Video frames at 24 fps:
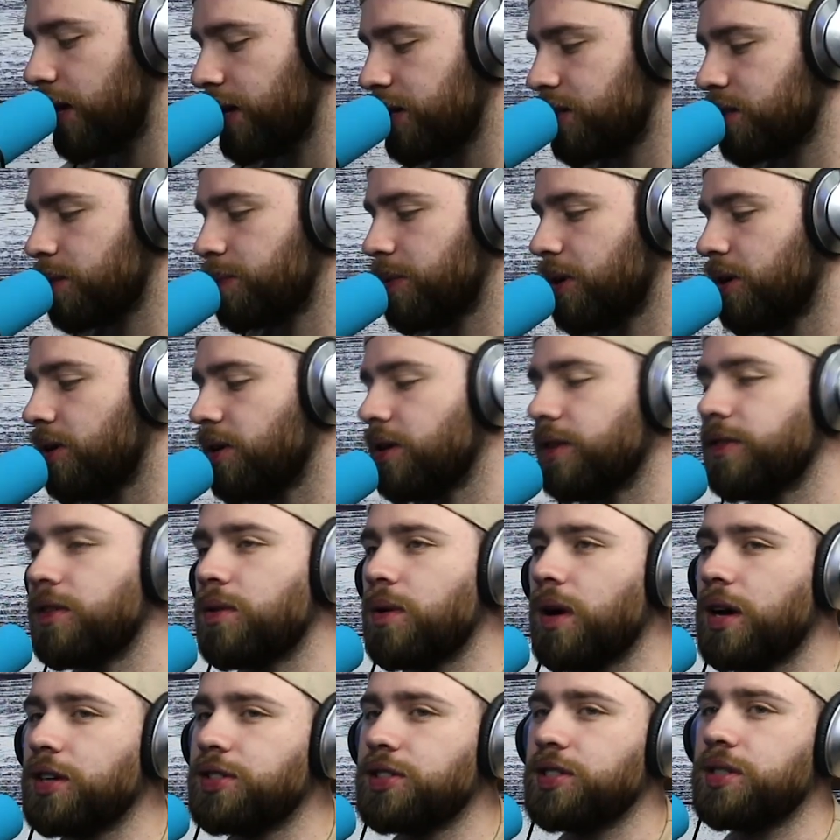like superlative
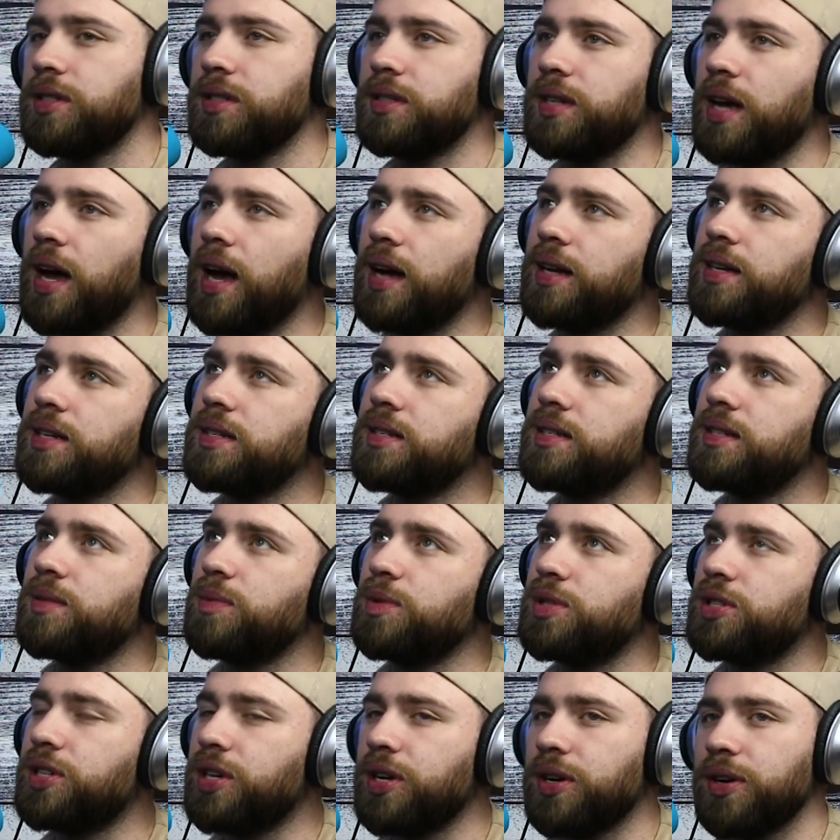questions. I just
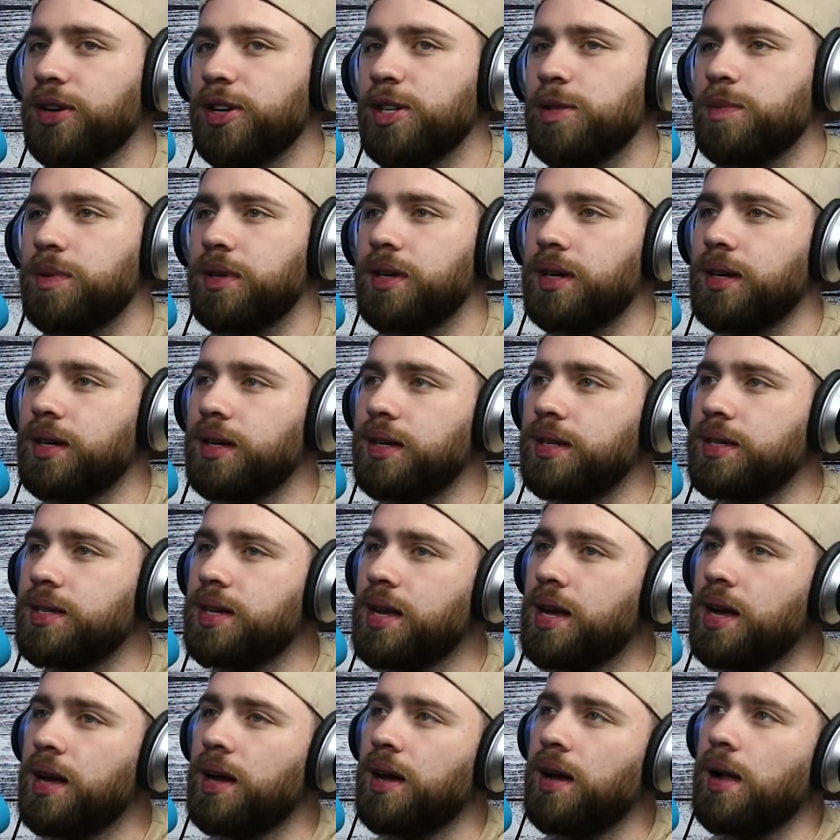was curious because
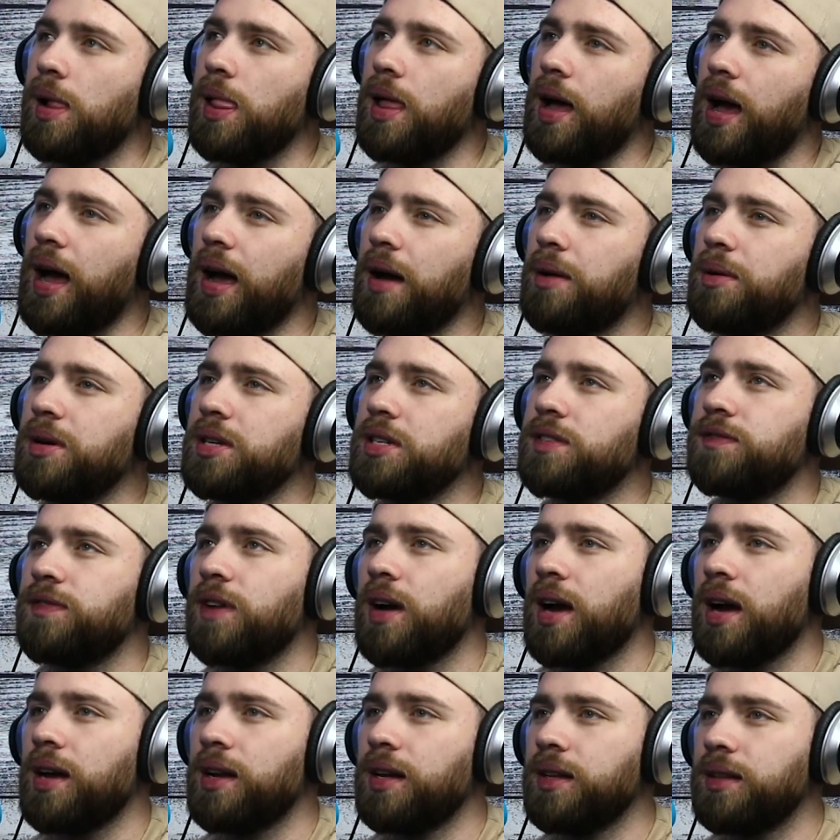I always
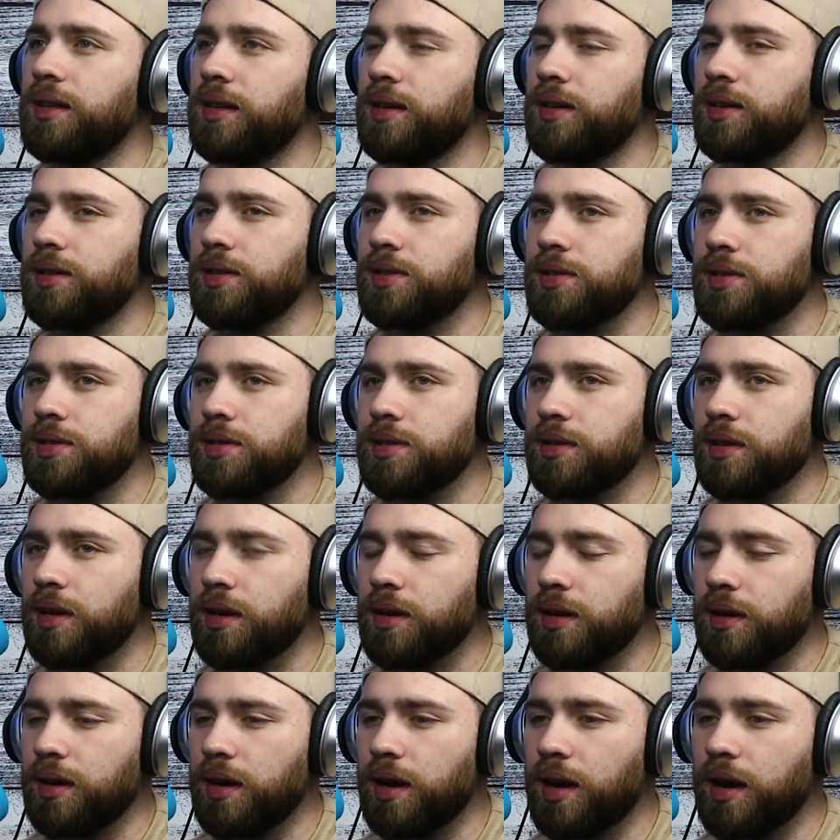find that there's
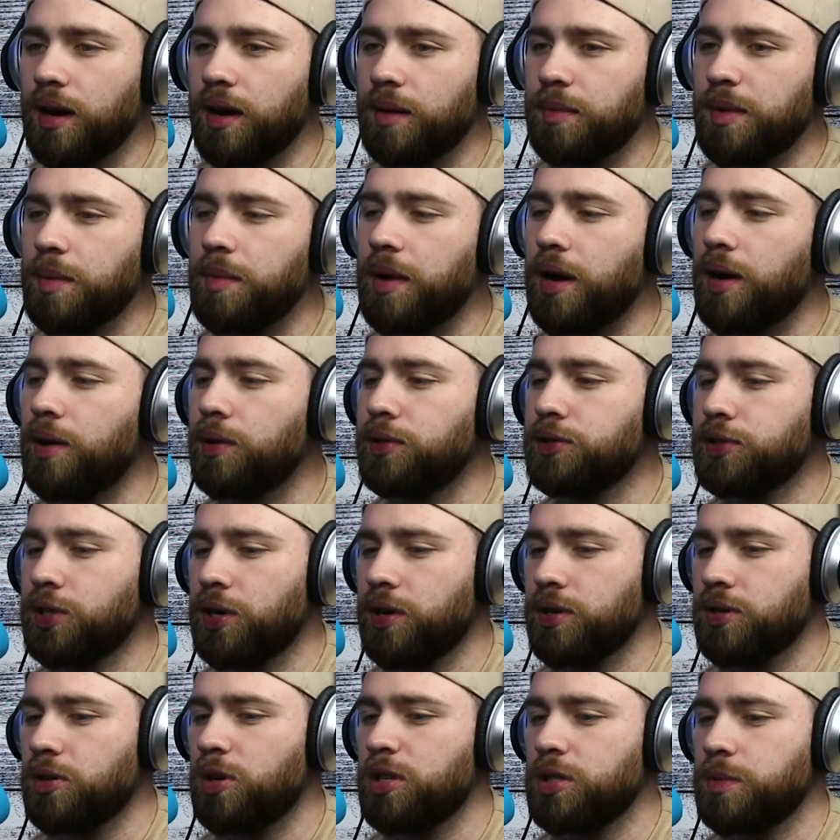in my own
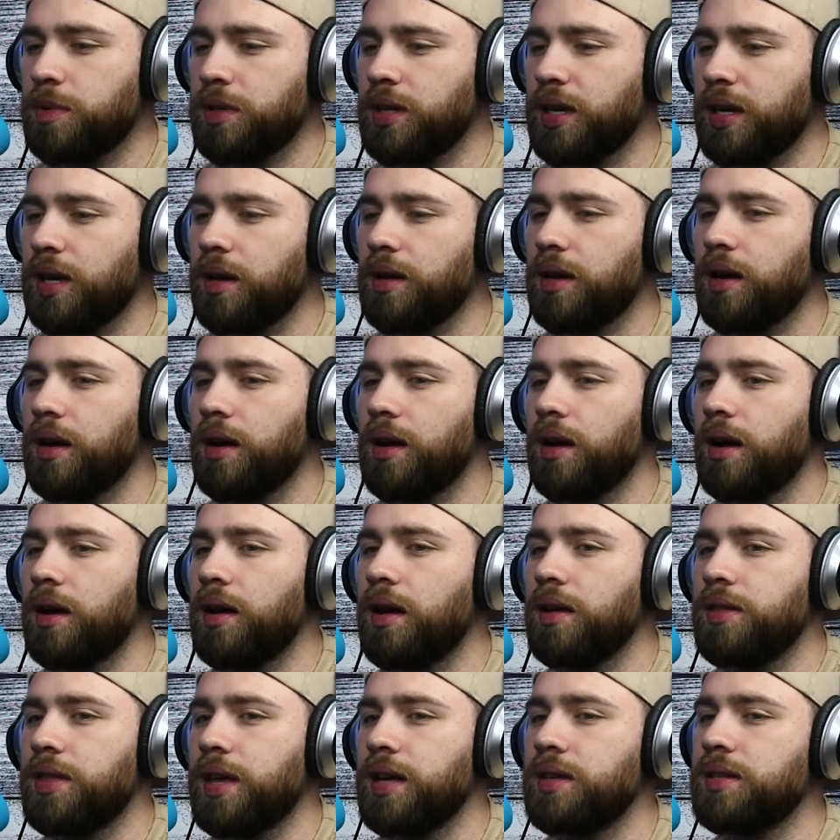journey, there's always been like
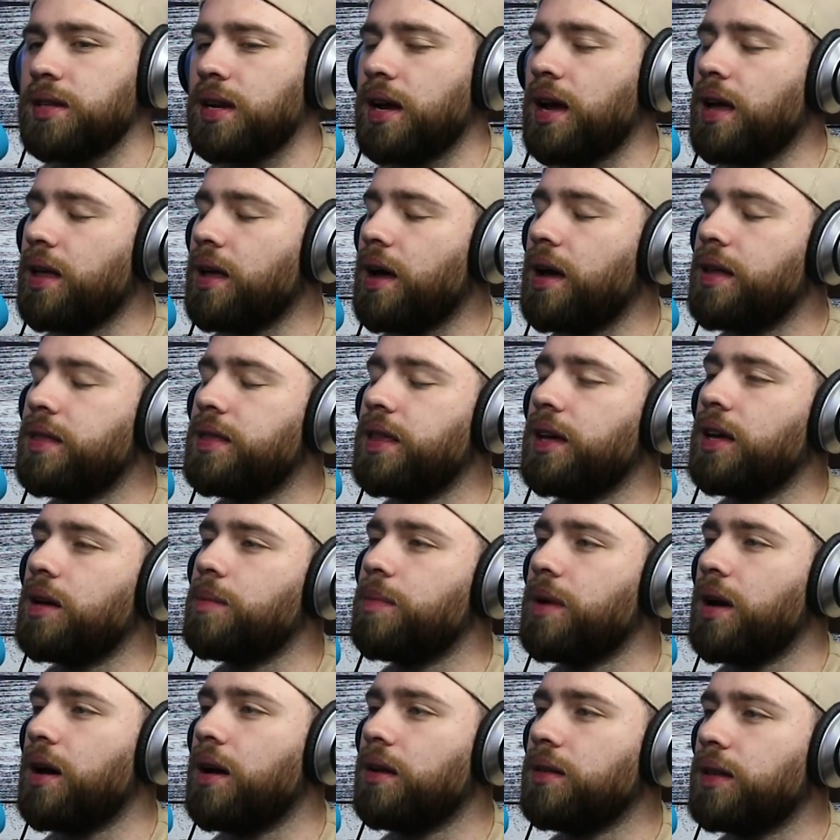things that I think
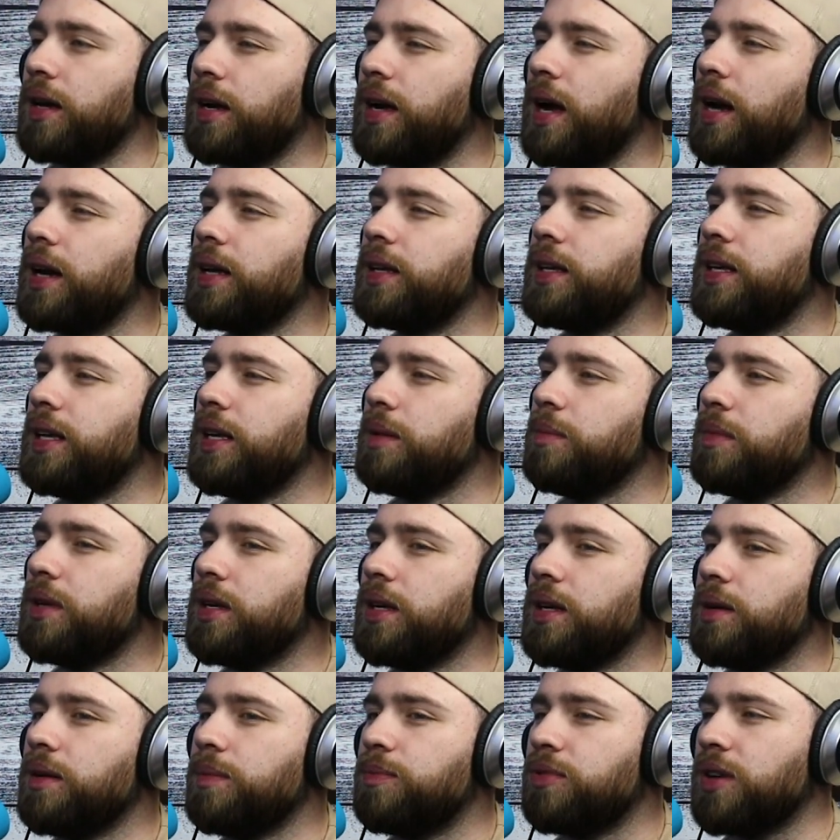about that kind of keep
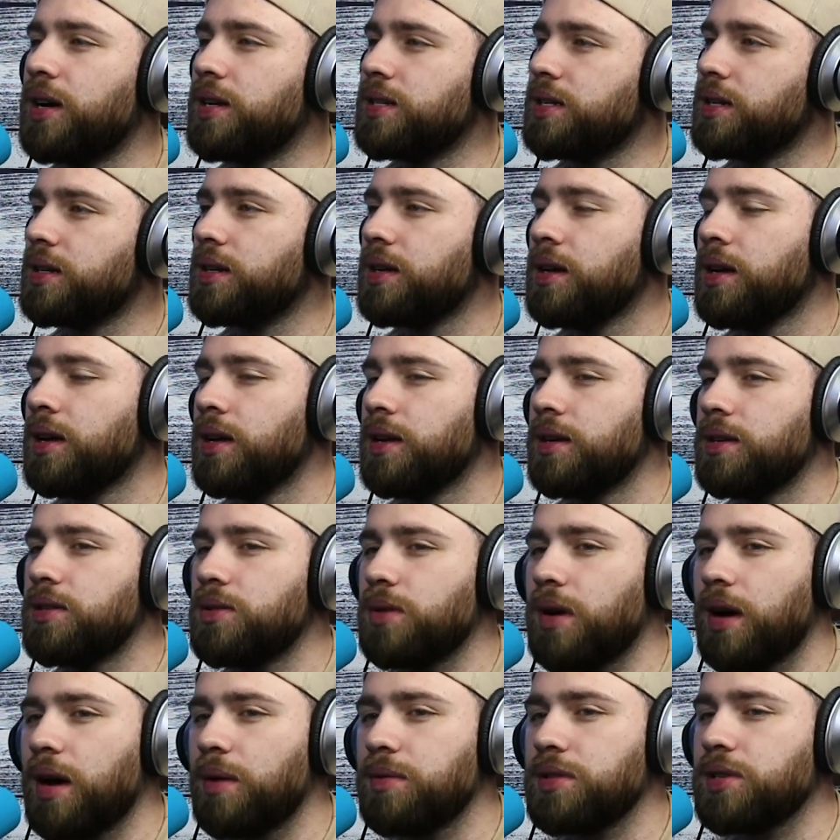me present.
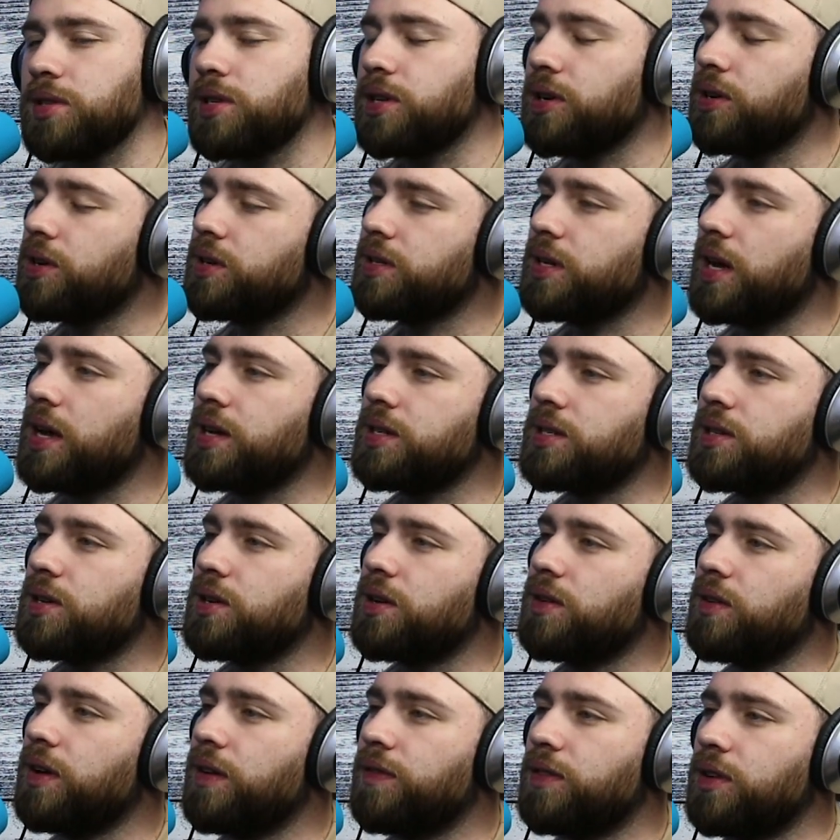So I was just curious as
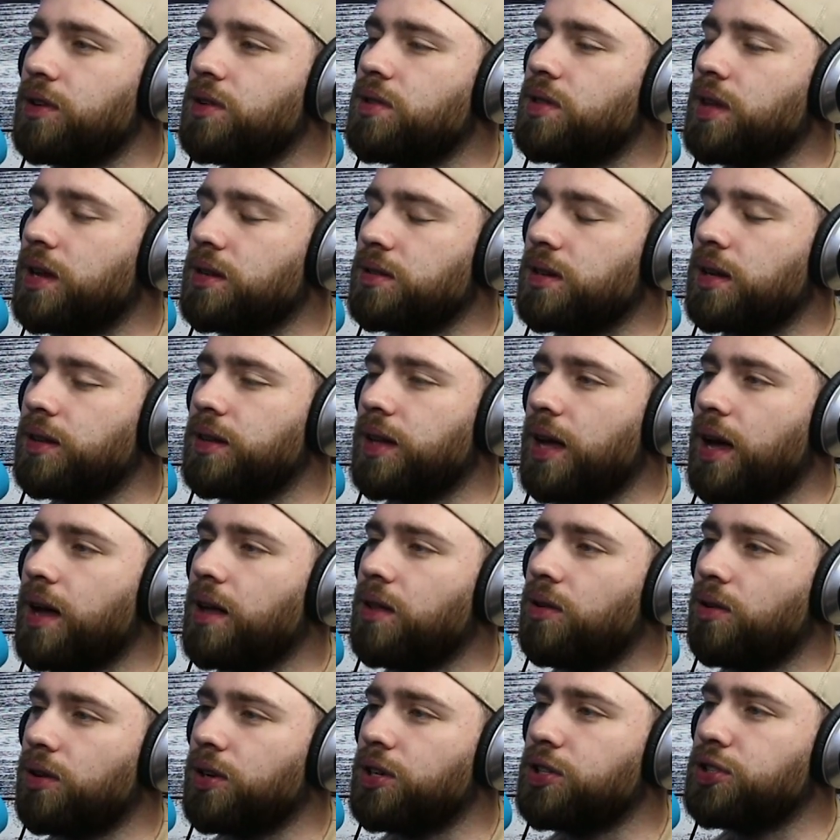to if there are things like that
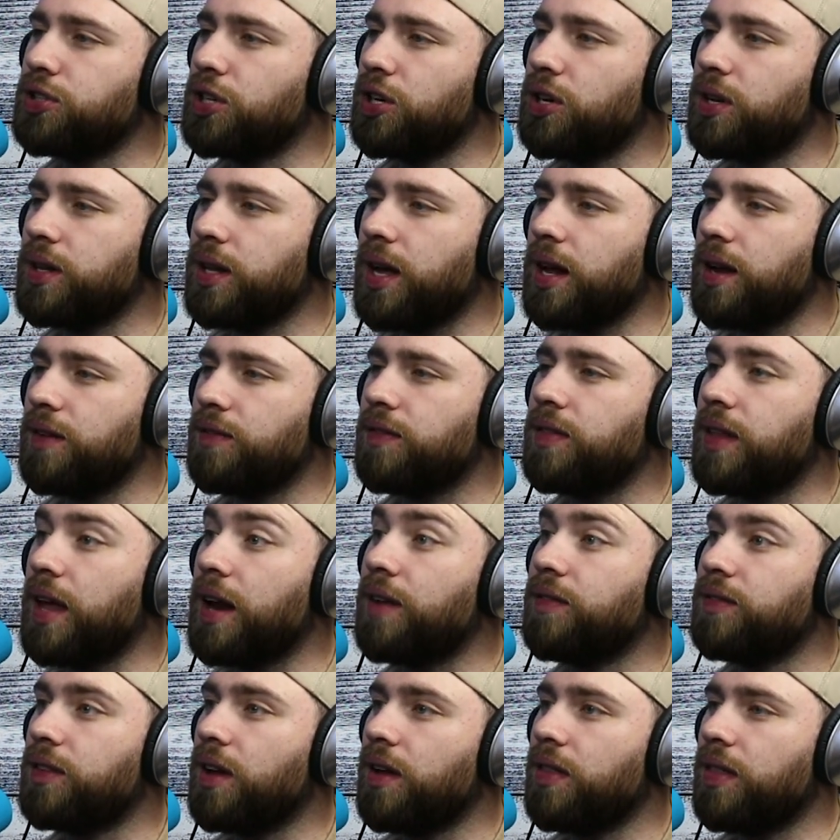along your journey that
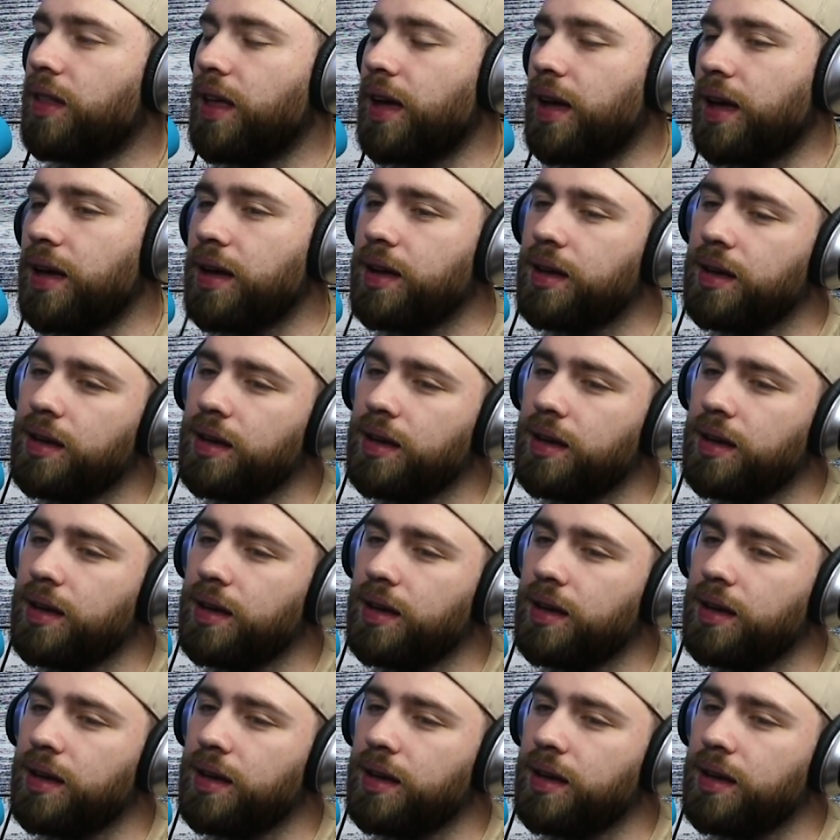have done that.